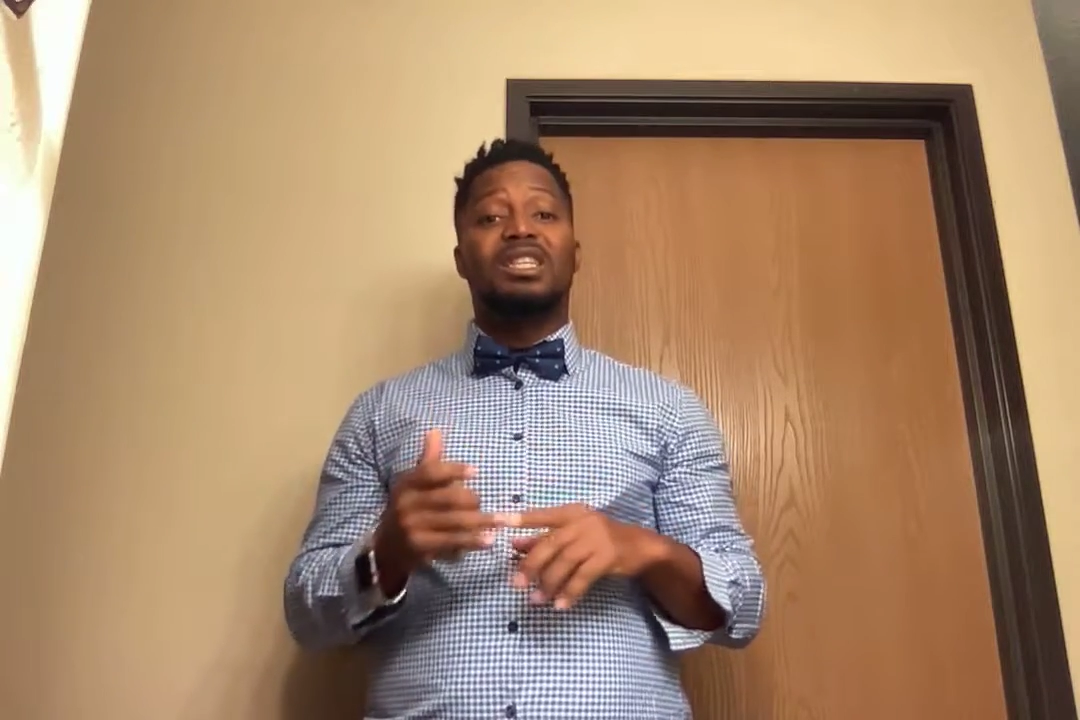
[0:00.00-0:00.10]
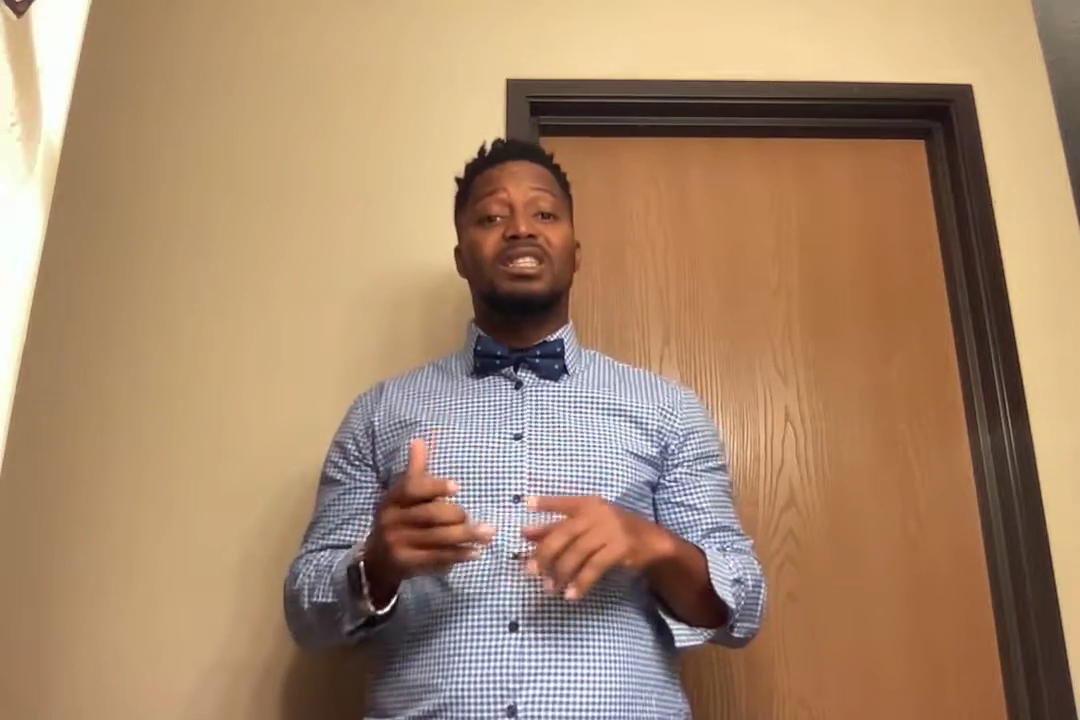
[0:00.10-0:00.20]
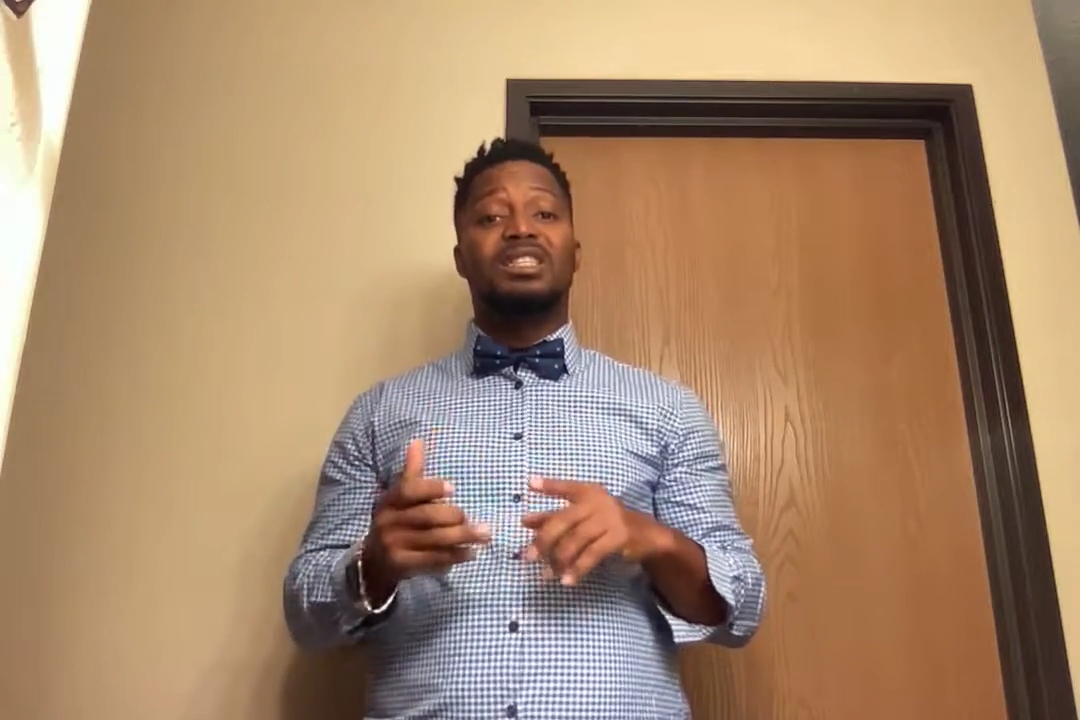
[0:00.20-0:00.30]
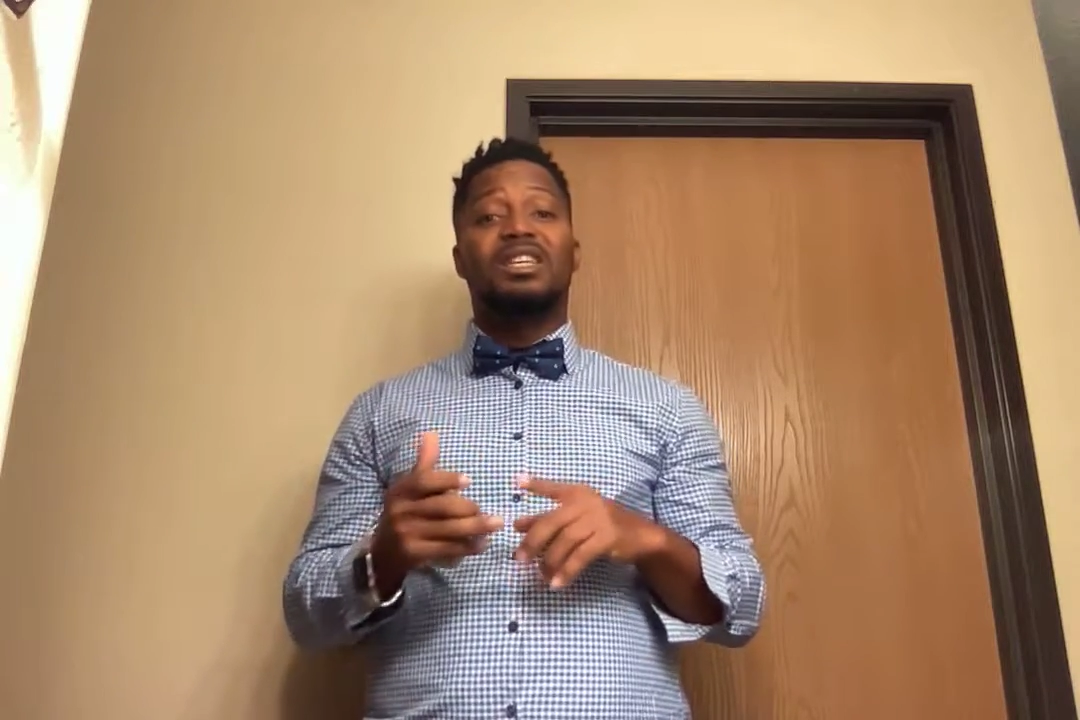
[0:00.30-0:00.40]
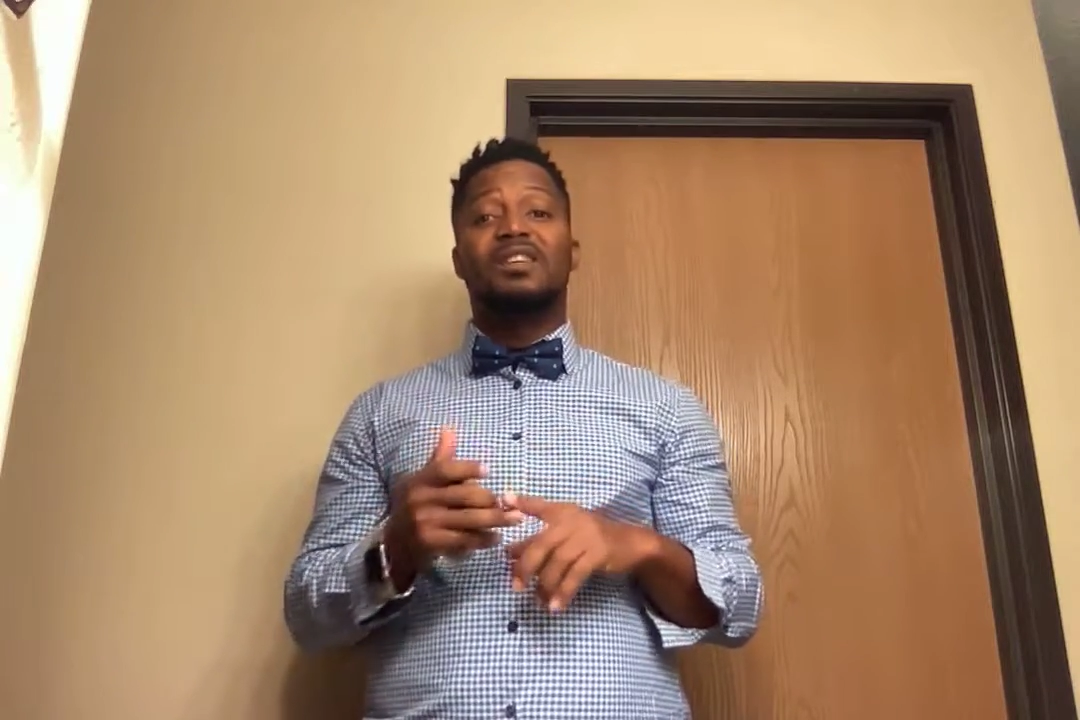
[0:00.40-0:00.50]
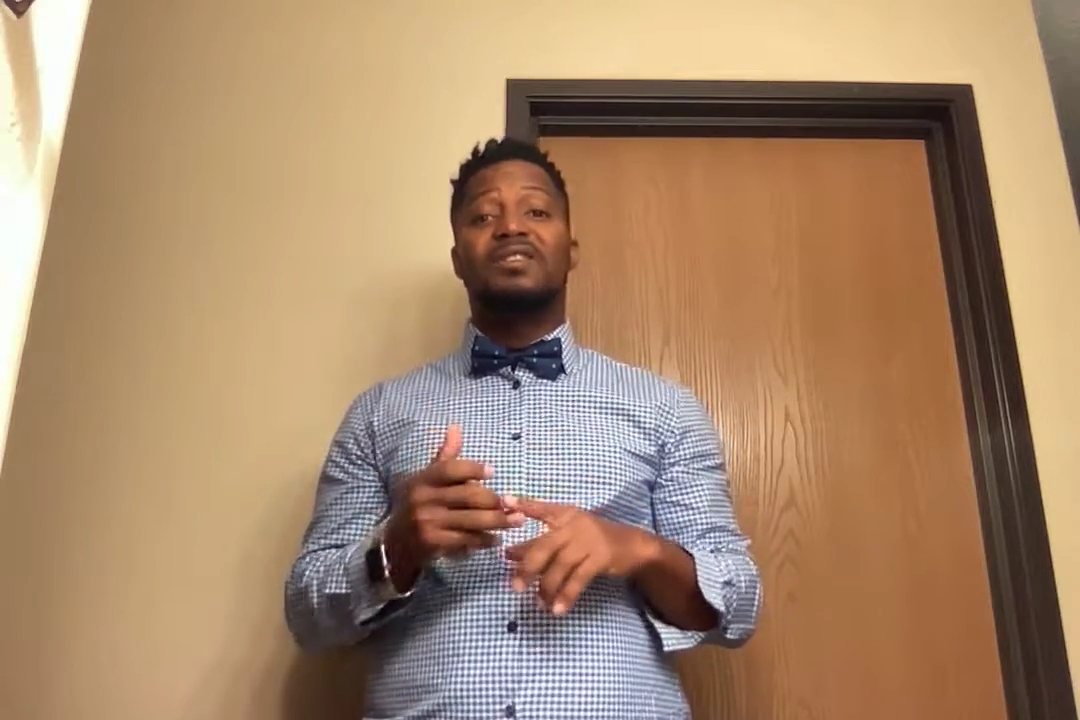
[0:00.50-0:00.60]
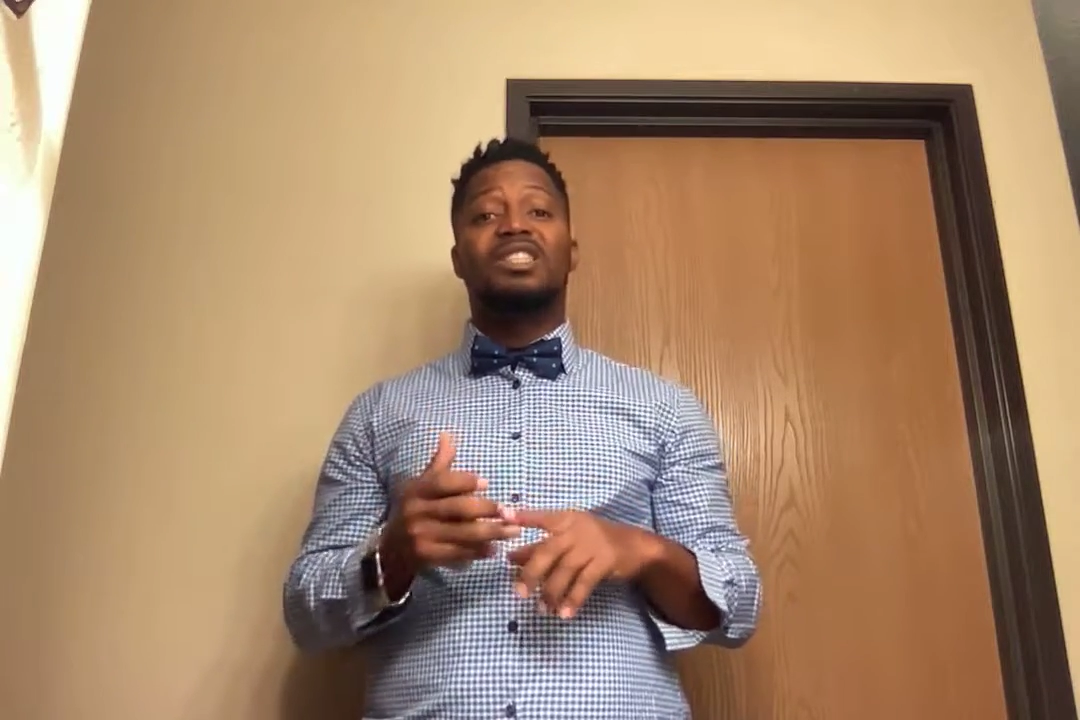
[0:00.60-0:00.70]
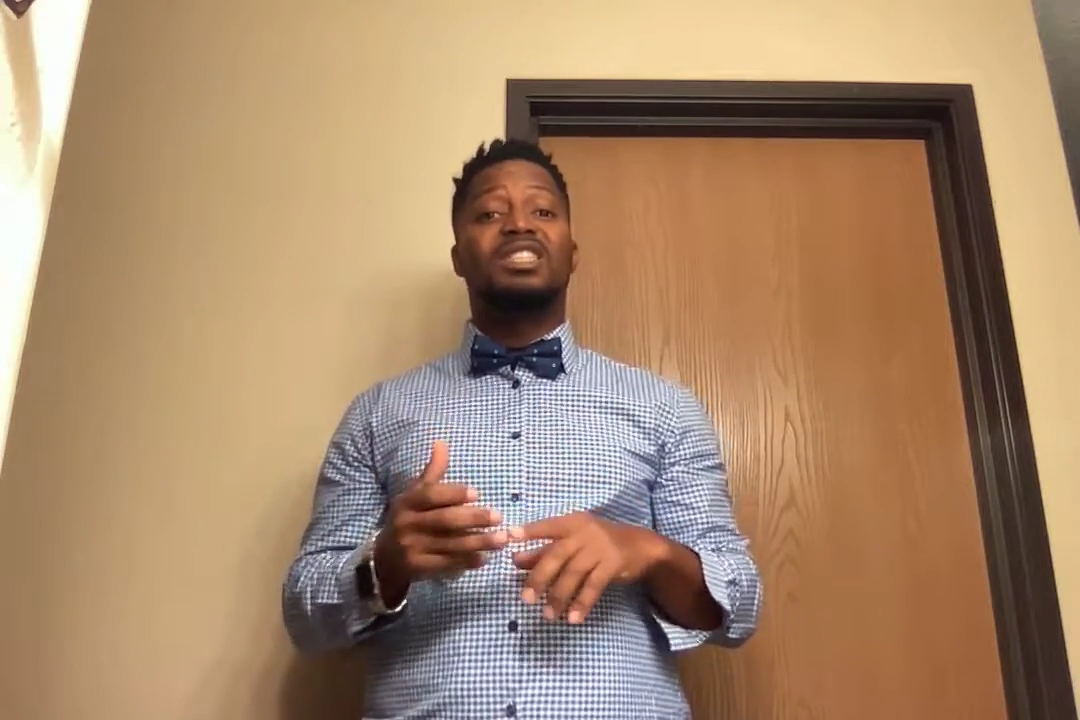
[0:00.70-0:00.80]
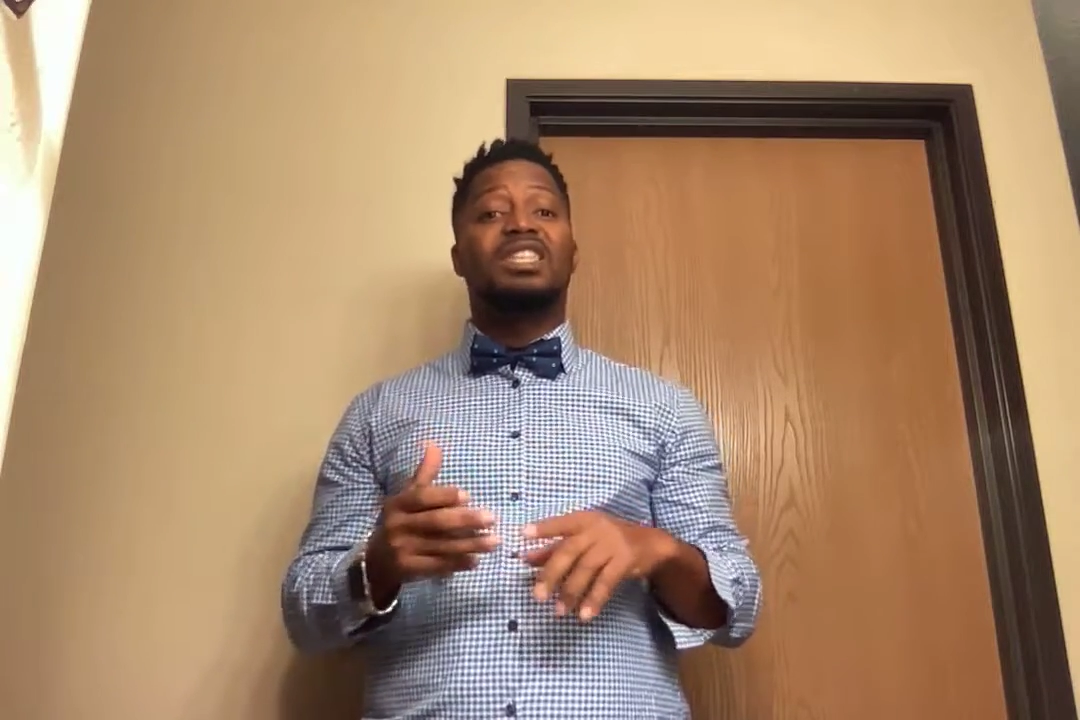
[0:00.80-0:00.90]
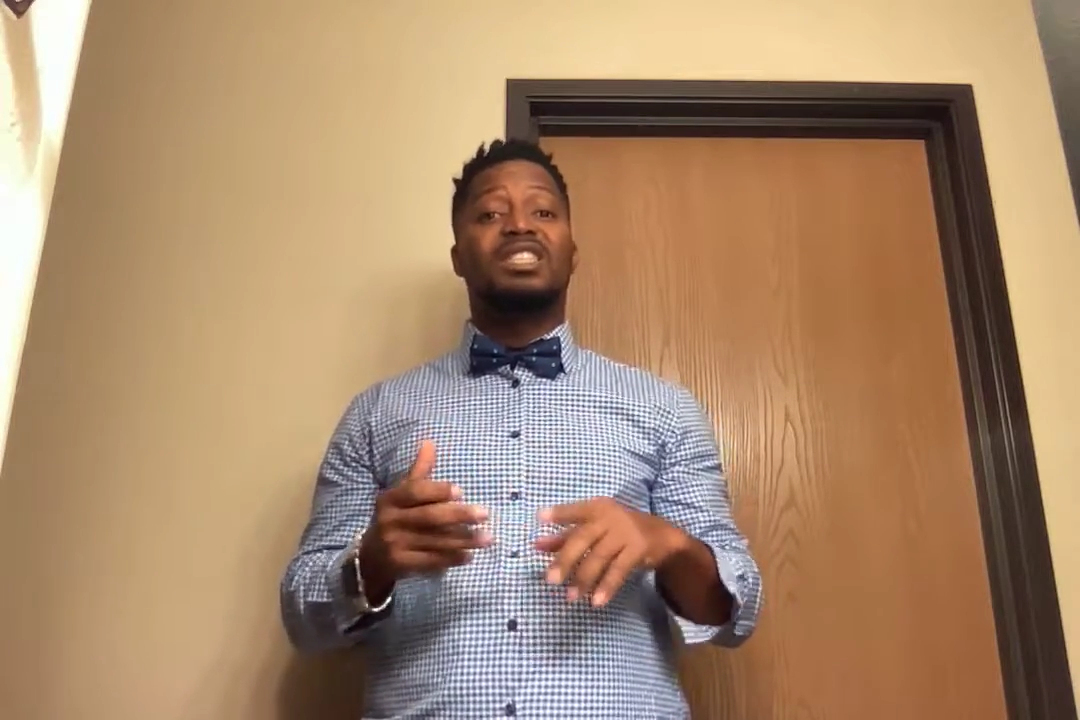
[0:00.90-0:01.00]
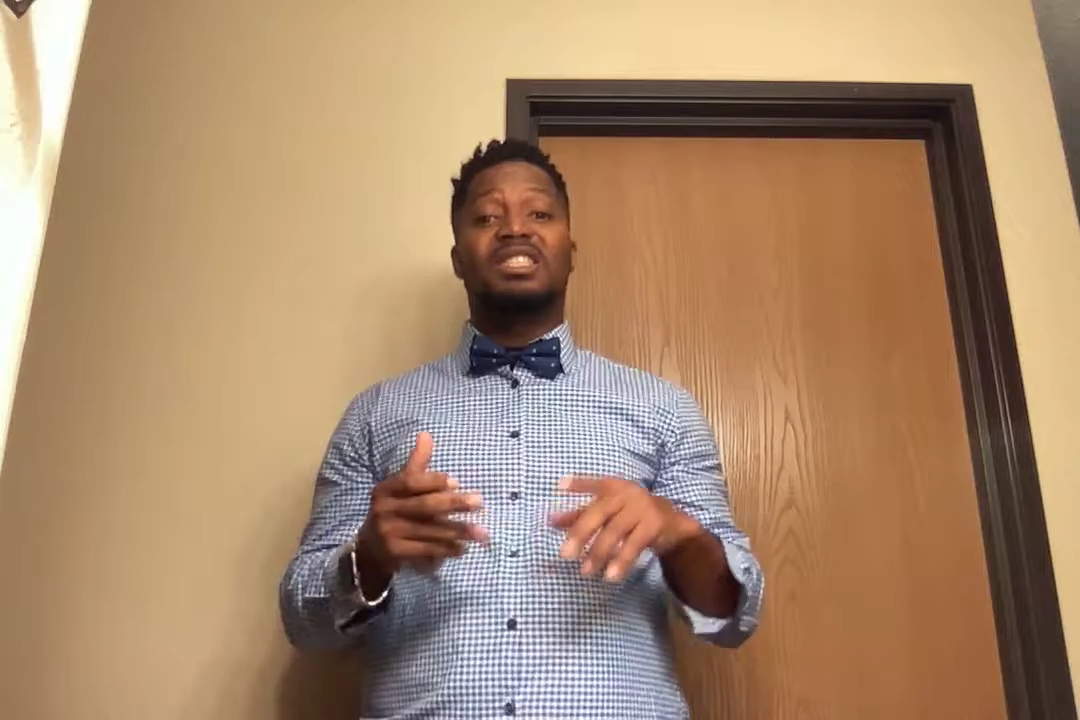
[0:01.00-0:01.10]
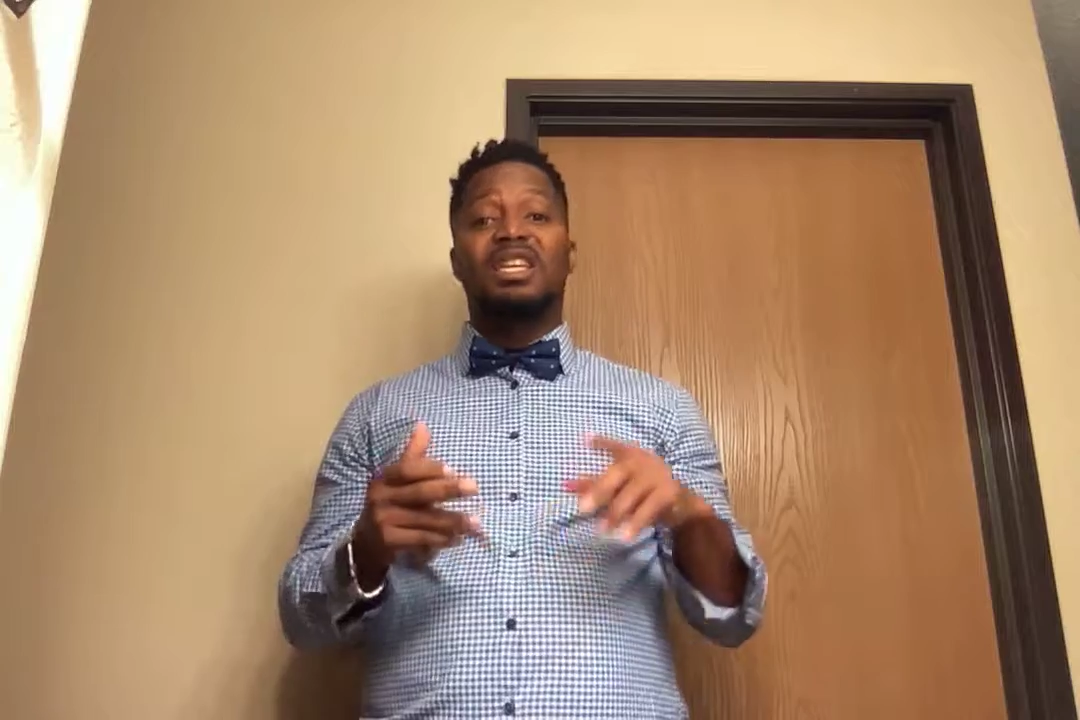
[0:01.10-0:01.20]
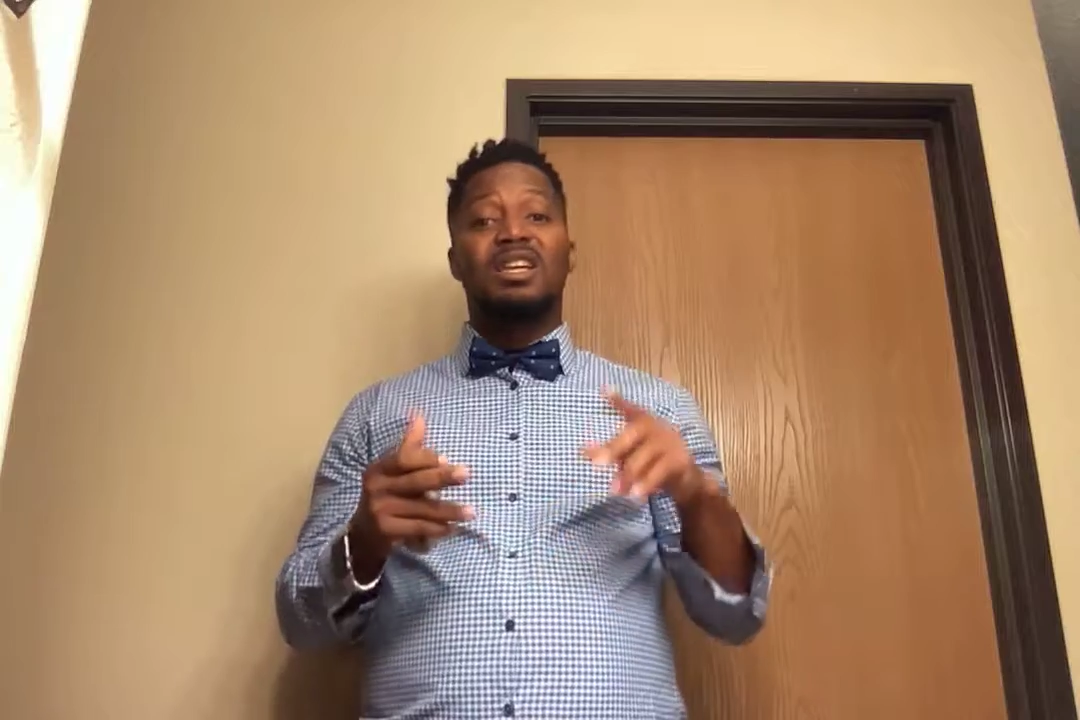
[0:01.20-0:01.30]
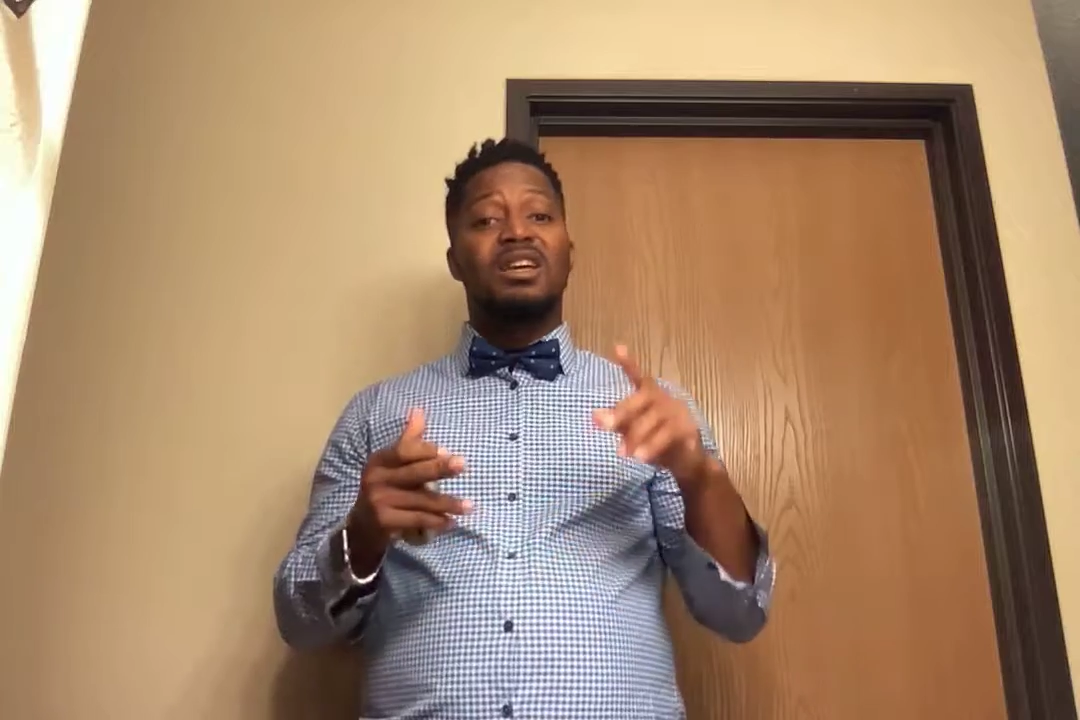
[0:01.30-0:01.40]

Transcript: selfishness,